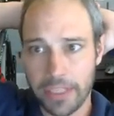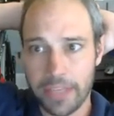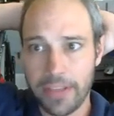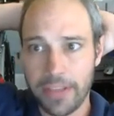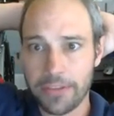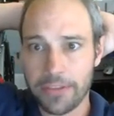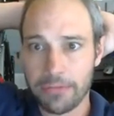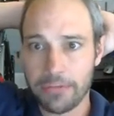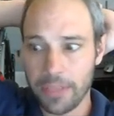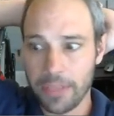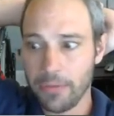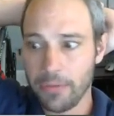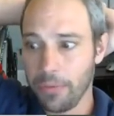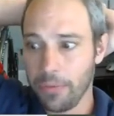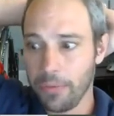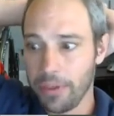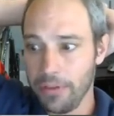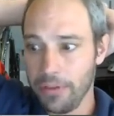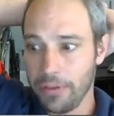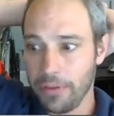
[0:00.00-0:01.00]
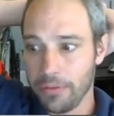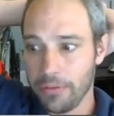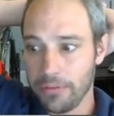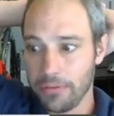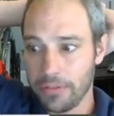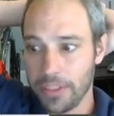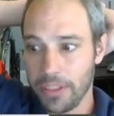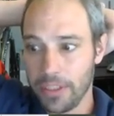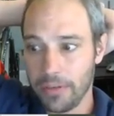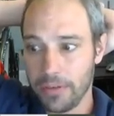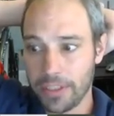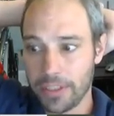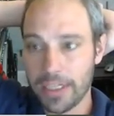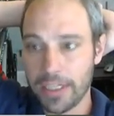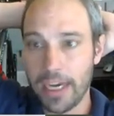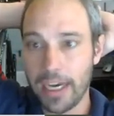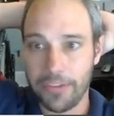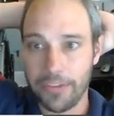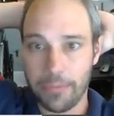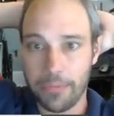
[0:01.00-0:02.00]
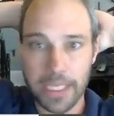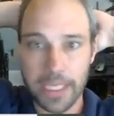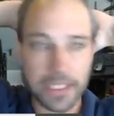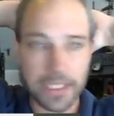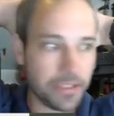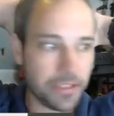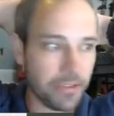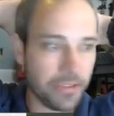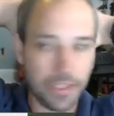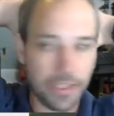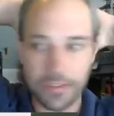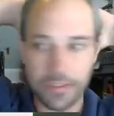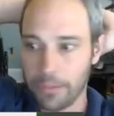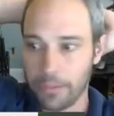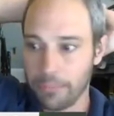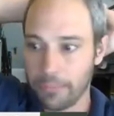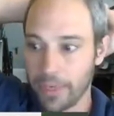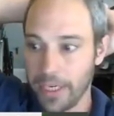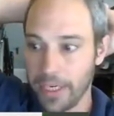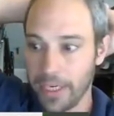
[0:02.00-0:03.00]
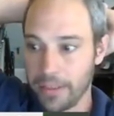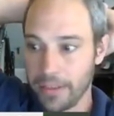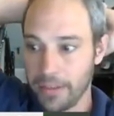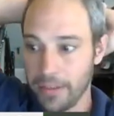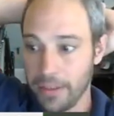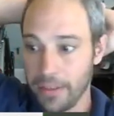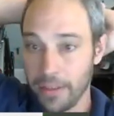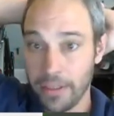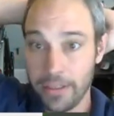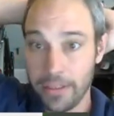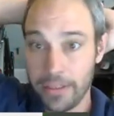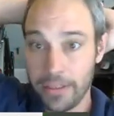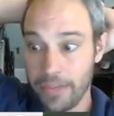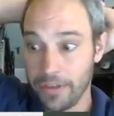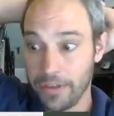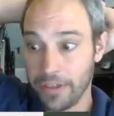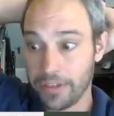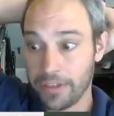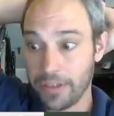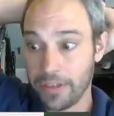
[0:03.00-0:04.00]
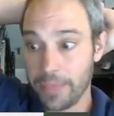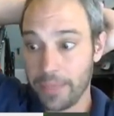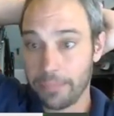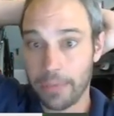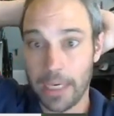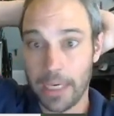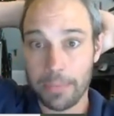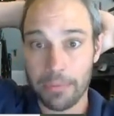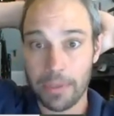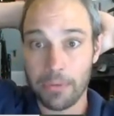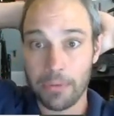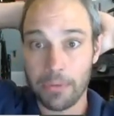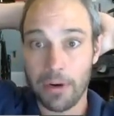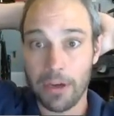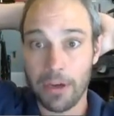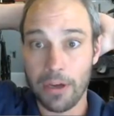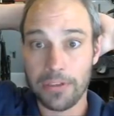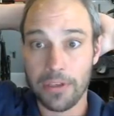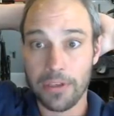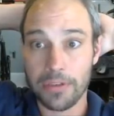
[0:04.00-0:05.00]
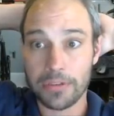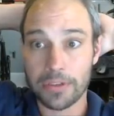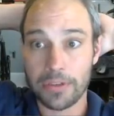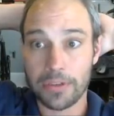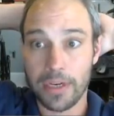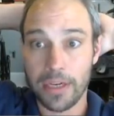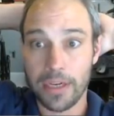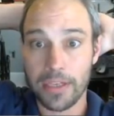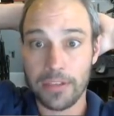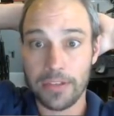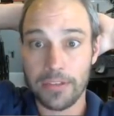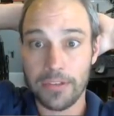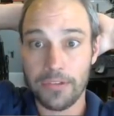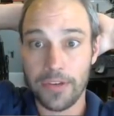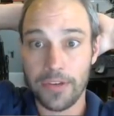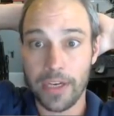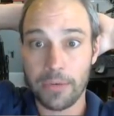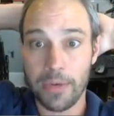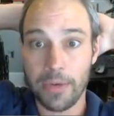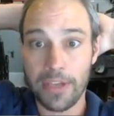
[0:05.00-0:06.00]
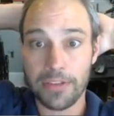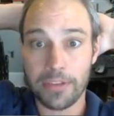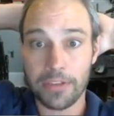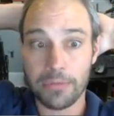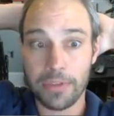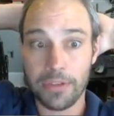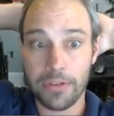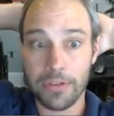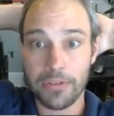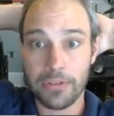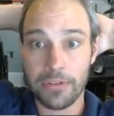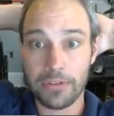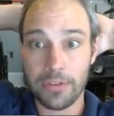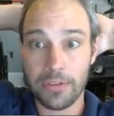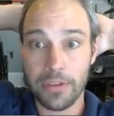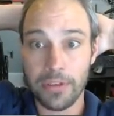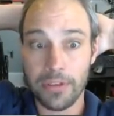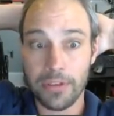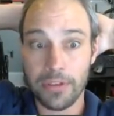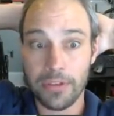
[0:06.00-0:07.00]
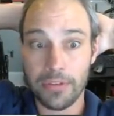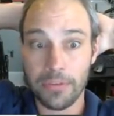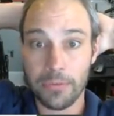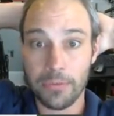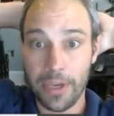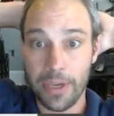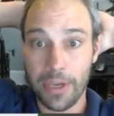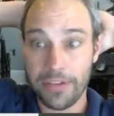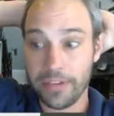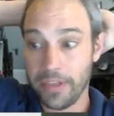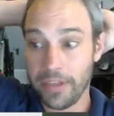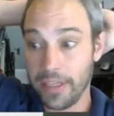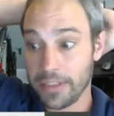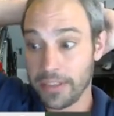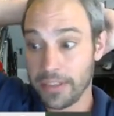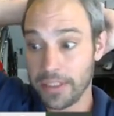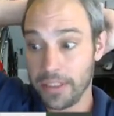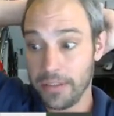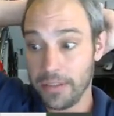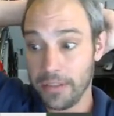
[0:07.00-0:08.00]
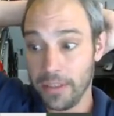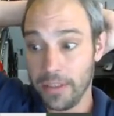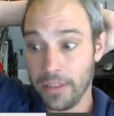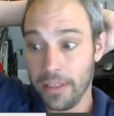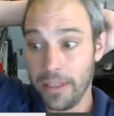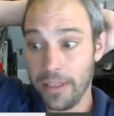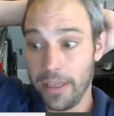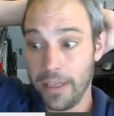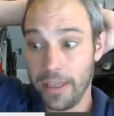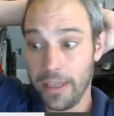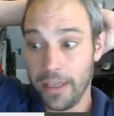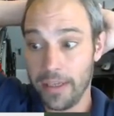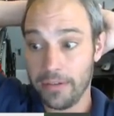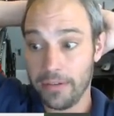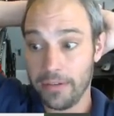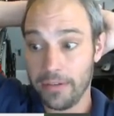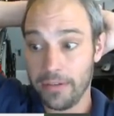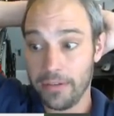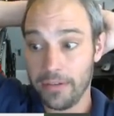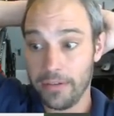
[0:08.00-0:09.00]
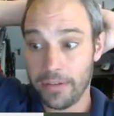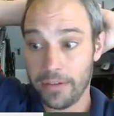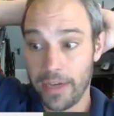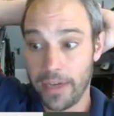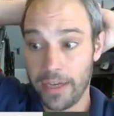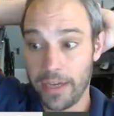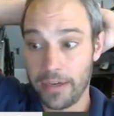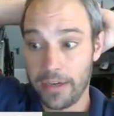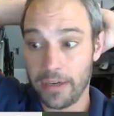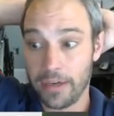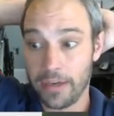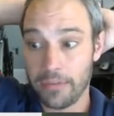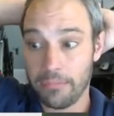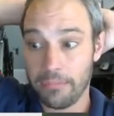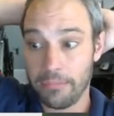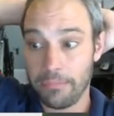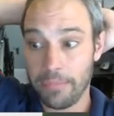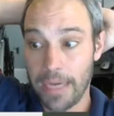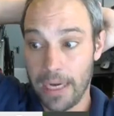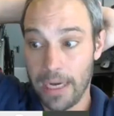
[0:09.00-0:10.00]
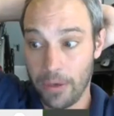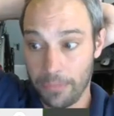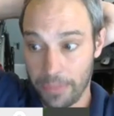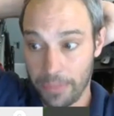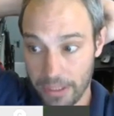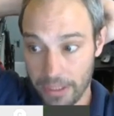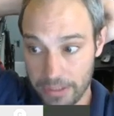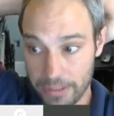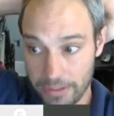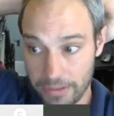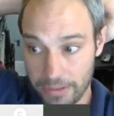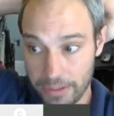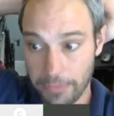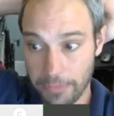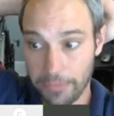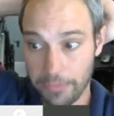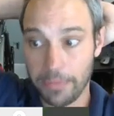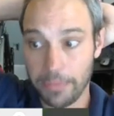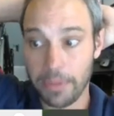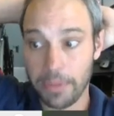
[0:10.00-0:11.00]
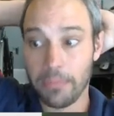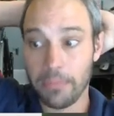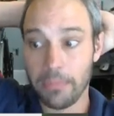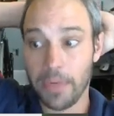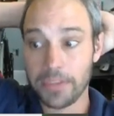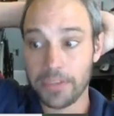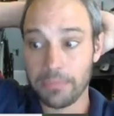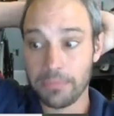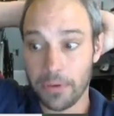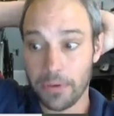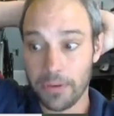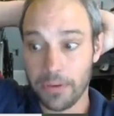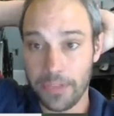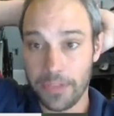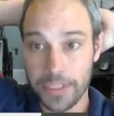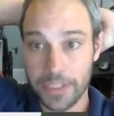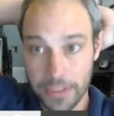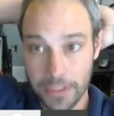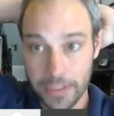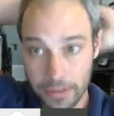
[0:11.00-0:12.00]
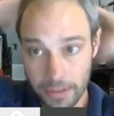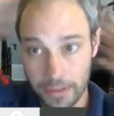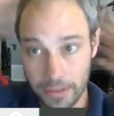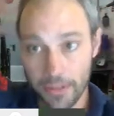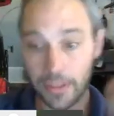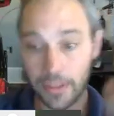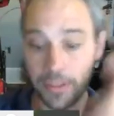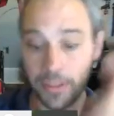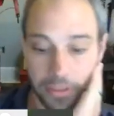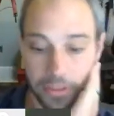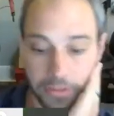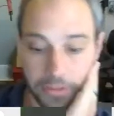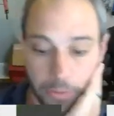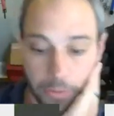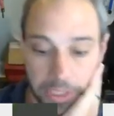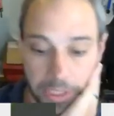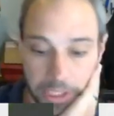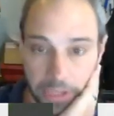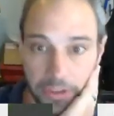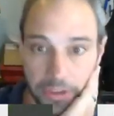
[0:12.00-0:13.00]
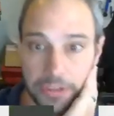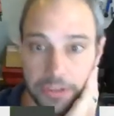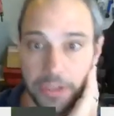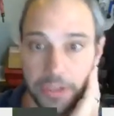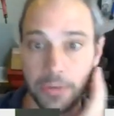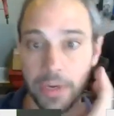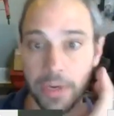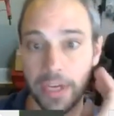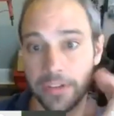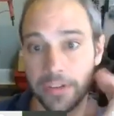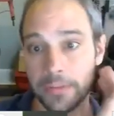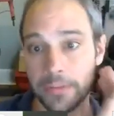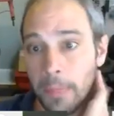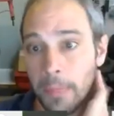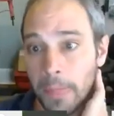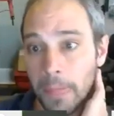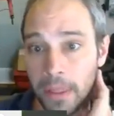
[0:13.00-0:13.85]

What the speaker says: And that's really what we do. Aside from making sure things don't break and they're designed properly, we're also trying to find ways to reduce wasted energy and design our power production systems to be much more efficient. So we do this 2 ways.